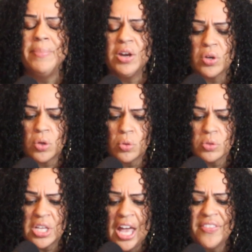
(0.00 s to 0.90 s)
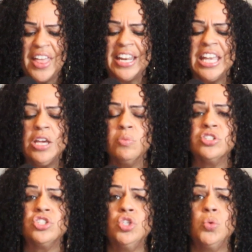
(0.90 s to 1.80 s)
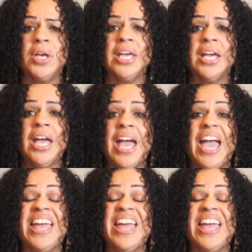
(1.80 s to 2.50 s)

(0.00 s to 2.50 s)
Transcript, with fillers: miracles that he was doing